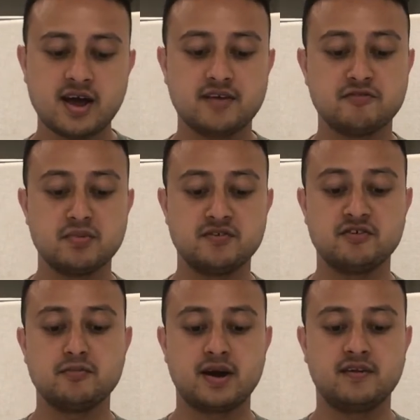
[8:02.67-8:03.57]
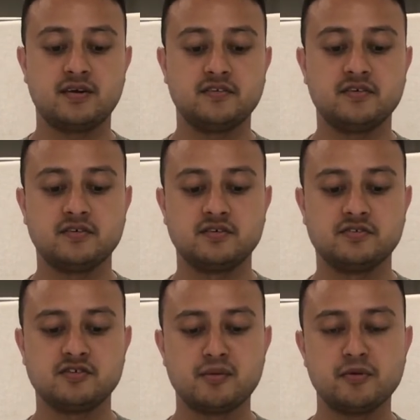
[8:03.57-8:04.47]
as mentioned by the author
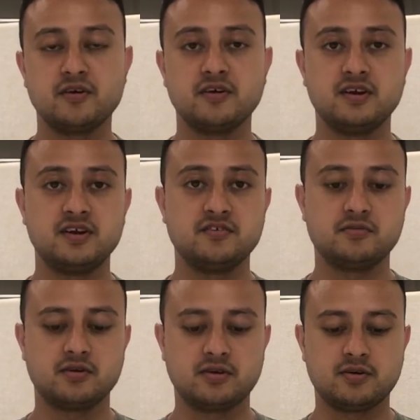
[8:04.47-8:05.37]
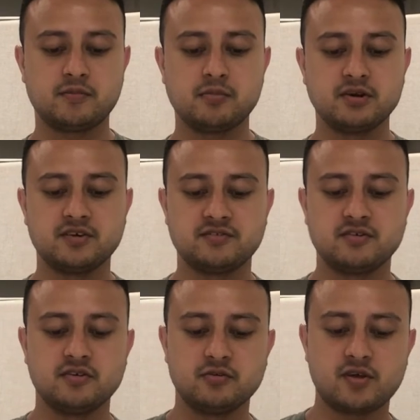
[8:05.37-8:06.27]
Sumner in his
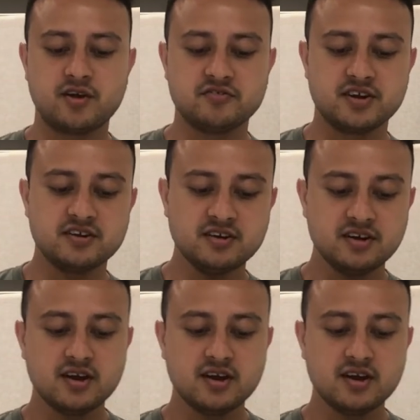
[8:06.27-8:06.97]
publication 2018.